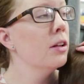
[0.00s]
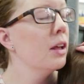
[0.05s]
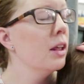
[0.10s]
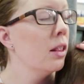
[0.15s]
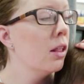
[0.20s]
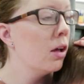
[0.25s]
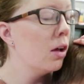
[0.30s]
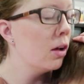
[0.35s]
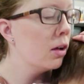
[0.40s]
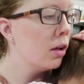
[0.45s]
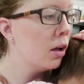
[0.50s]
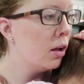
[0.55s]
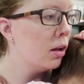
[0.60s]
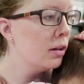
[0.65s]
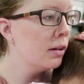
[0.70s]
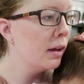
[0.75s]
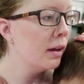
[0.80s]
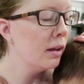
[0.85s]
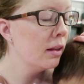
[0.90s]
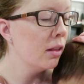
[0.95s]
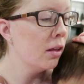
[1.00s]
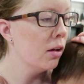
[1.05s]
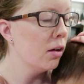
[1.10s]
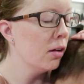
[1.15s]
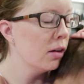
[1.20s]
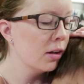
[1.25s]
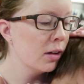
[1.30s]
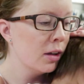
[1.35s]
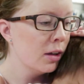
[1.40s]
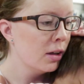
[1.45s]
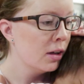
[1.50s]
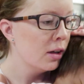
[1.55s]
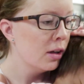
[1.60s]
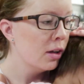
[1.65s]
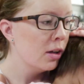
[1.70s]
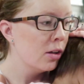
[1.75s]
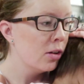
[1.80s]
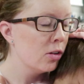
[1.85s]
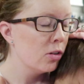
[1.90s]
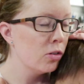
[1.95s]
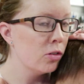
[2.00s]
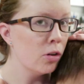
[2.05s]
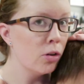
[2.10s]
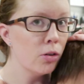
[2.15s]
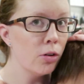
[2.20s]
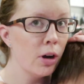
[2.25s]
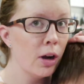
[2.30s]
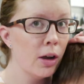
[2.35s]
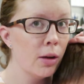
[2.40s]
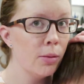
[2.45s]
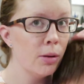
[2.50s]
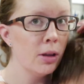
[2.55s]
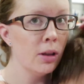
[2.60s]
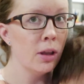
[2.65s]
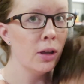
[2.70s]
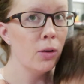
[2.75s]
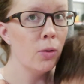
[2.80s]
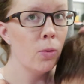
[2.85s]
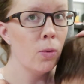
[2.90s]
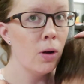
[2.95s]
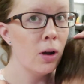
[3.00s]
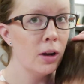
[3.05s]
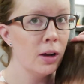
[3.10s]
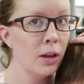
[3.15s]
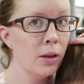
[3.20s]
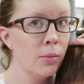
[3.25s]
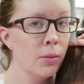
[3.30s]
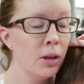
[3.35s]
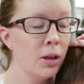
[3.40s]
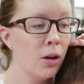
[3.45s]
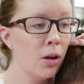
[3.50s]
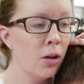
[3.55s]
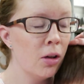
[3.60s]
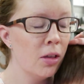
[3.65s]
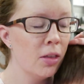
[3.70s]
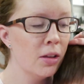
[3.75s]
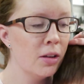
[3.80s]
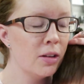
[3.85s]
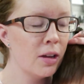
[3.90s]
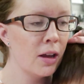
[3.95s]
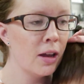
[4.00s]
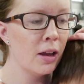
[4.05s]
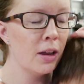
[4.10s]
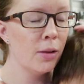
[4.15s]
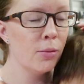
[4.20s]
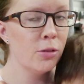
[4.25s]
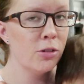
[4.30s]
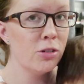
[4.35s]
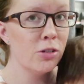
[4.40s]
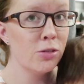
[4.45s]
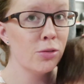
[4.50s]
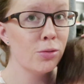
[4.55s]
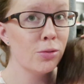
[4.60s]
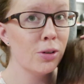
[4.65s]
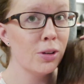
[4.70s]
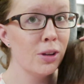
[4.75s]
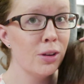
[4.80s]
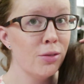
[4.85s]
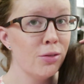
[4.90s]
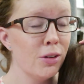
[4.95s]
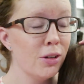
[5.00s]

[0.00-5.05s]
day long, all night long so crabby, like wanting me all the time, which is really